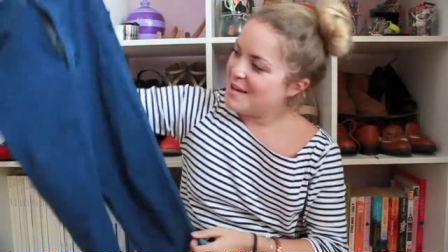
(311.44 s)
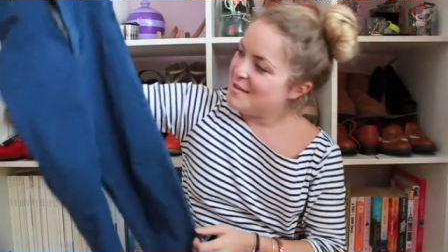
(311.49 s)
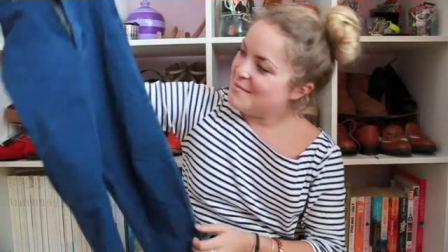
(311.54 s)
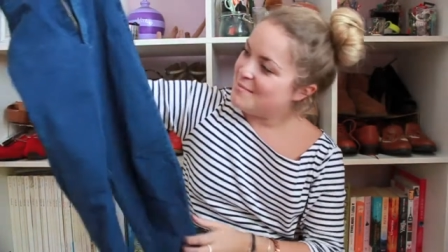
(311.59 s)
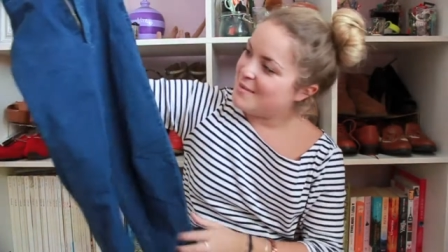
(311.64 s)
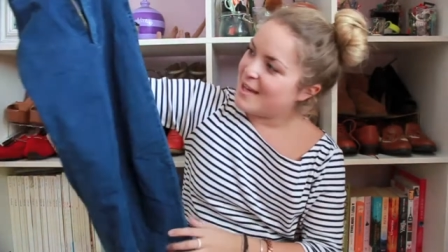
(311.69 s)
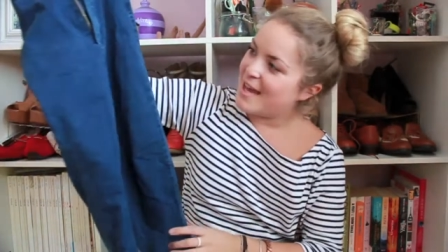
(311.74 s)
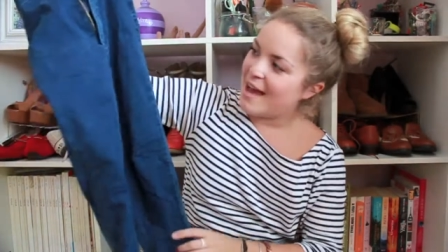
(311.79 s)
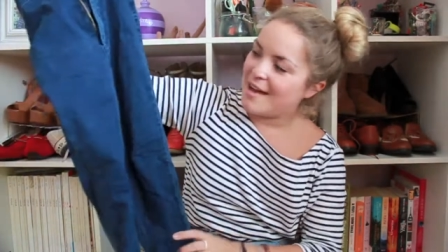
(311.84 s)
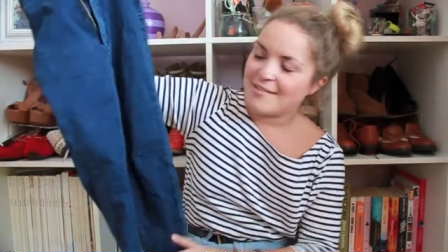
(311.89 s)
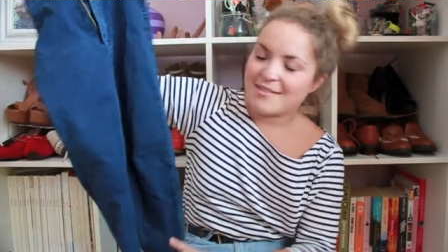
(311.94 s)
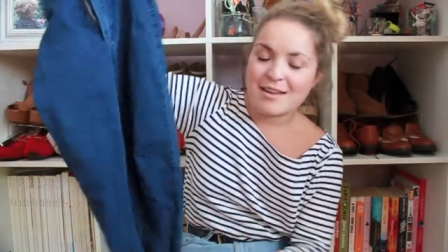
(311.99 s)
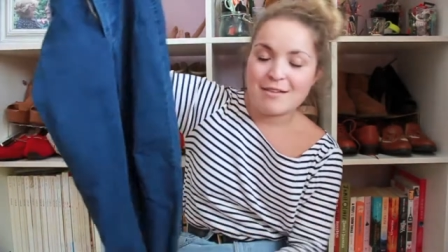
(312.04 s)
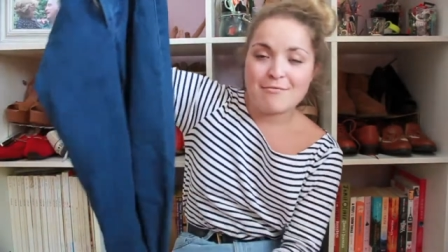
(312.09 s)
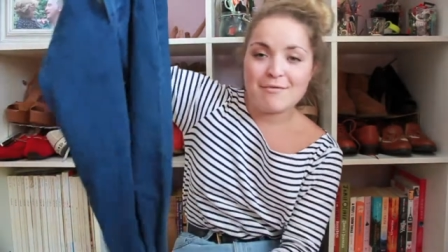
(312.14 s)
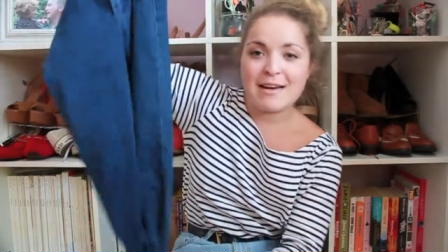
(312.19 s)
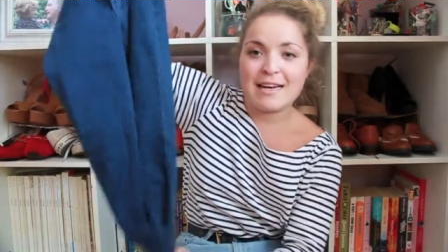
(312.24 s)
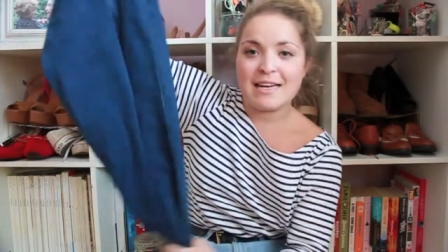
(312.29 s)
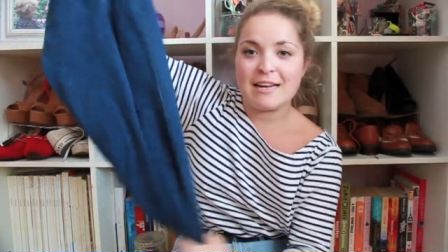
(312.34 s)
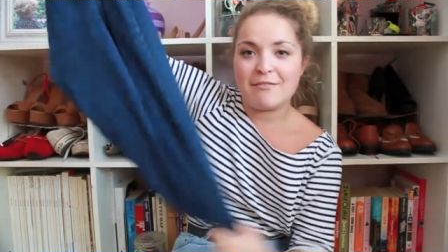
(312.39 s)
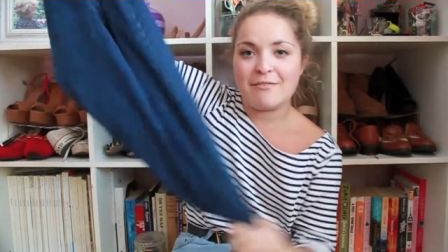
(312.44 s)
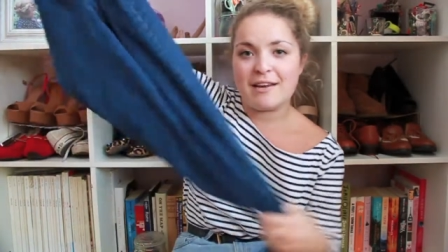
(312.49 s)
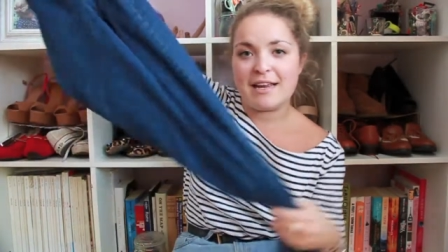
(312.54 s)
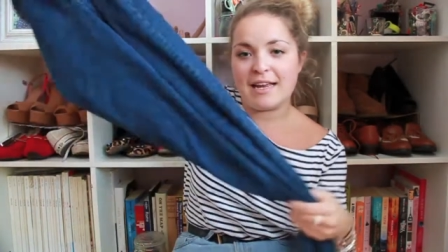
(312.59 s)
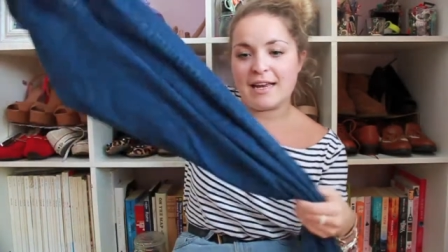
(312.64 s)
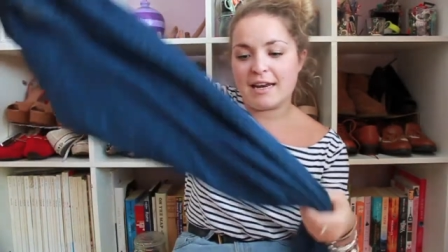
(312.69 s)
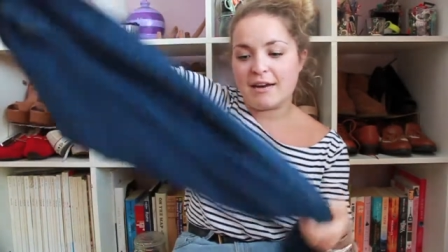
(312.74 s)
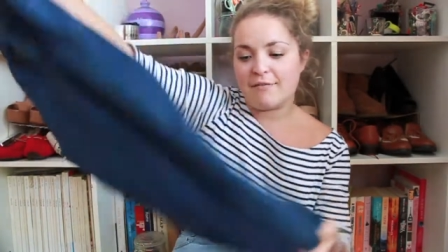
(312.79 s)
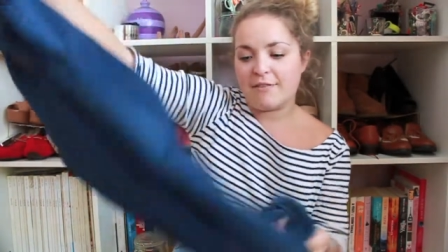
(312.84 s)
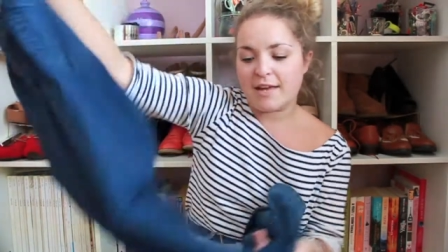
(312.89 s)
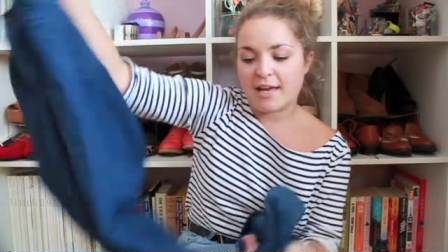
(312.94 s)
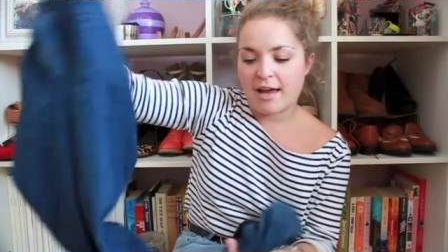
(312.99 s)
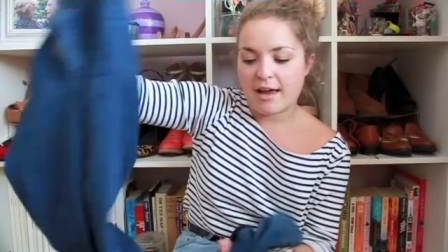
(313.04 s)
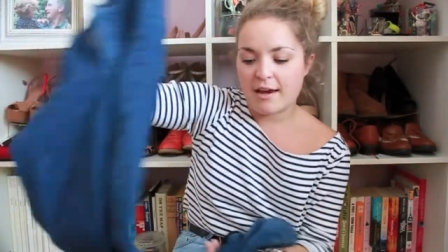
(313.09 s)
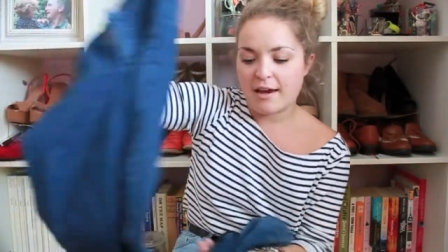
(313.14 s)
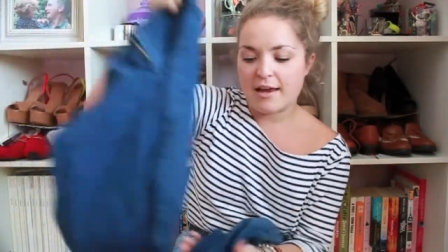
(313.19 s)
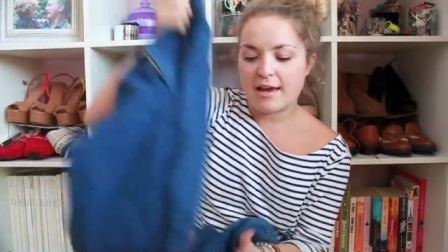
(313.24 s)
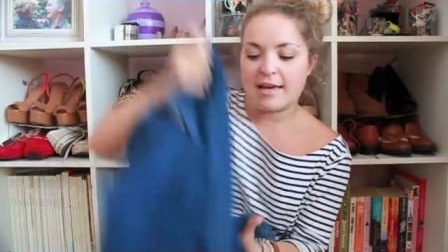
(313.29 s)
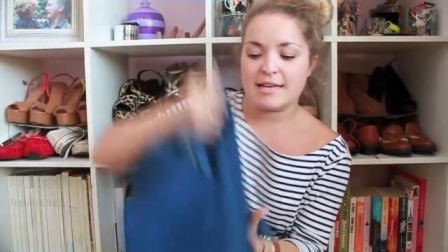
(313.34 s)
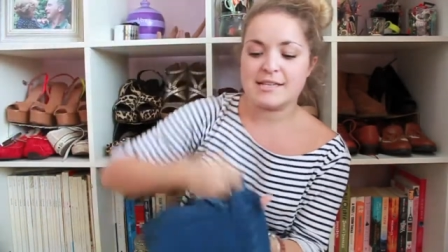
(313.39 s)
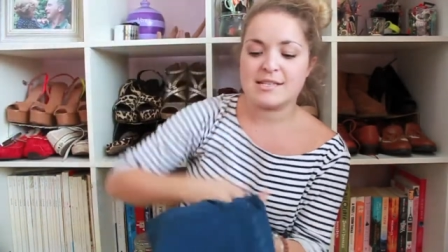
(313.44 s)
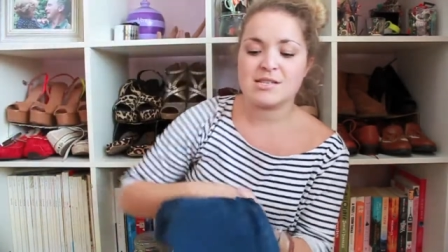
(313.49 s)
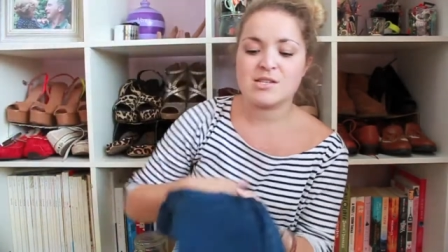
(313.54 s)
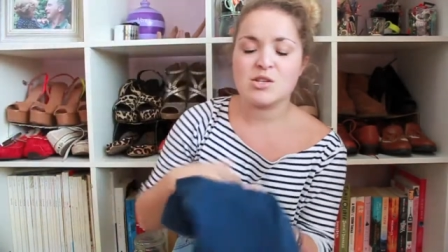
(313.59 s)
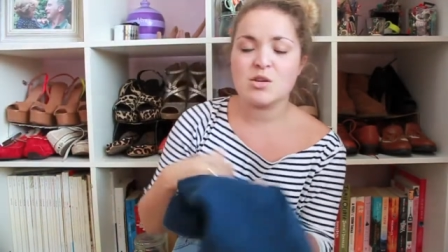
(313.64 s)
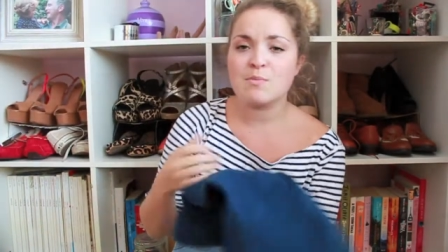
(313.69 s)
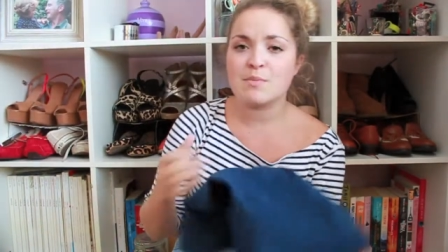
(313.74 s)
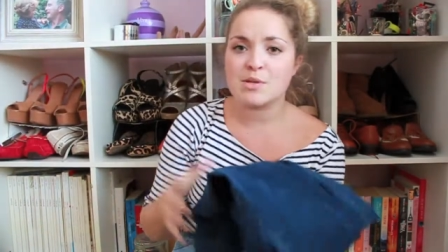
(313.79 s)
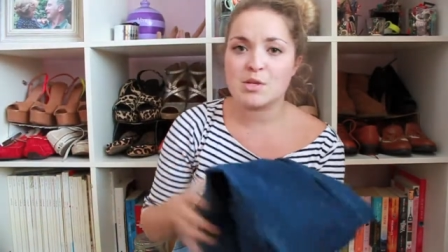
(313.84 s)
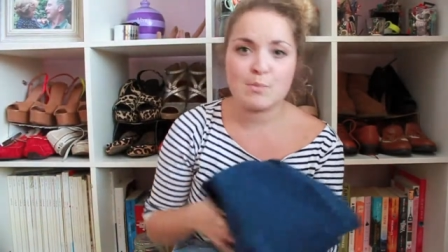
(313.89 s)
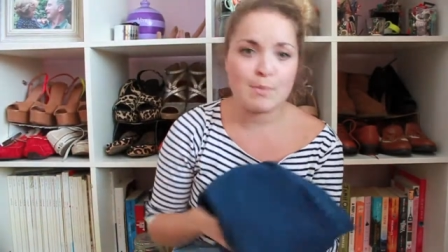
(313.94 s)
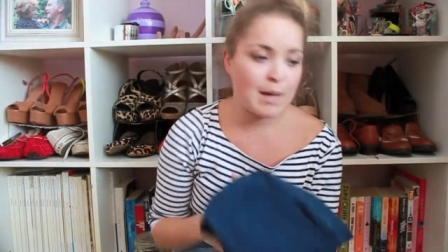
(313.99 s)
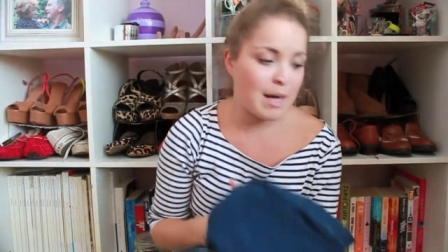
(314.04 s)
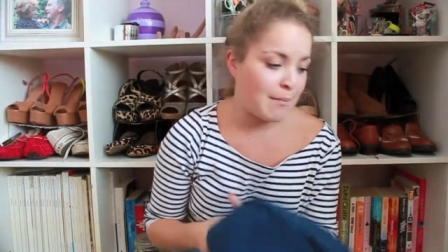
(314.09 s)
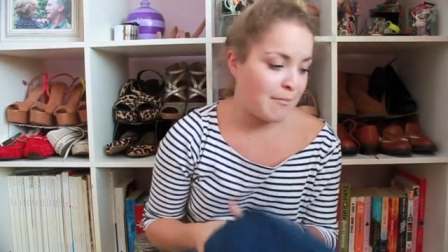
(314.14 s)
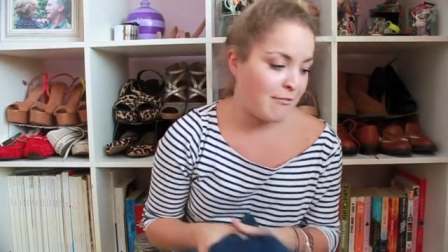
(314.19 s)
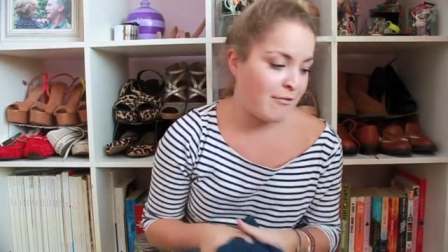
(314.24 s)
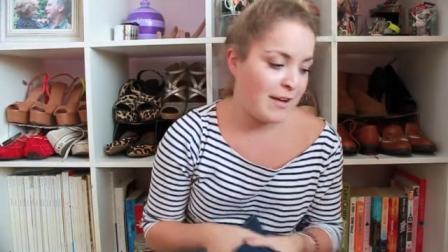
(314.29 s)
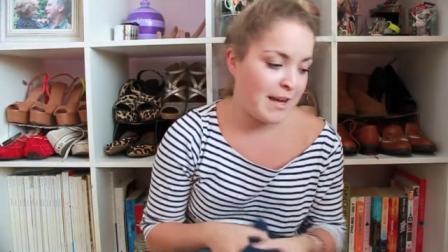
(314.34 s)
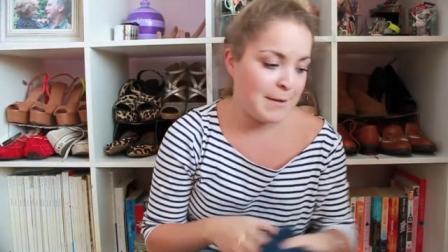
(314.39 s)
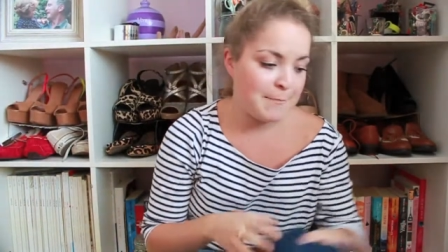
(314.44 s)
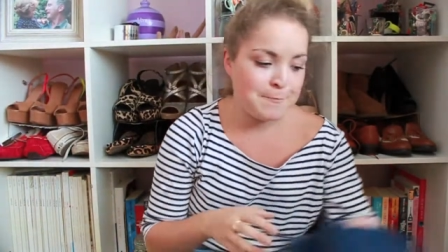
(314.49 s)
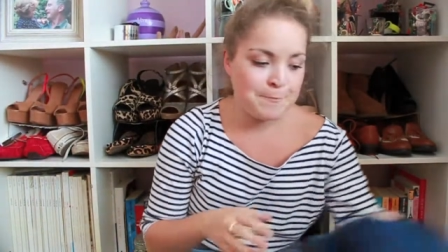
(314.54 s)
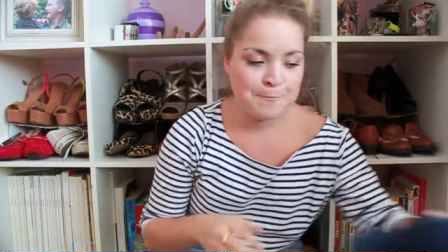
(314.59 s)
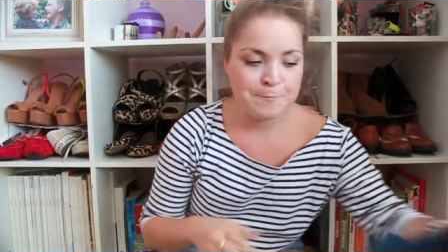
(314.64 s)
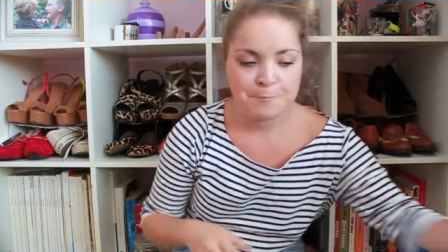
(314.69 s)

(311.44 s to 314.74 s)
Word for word: But yeah, they're really lovely, a lovely colour, and super, super comfy.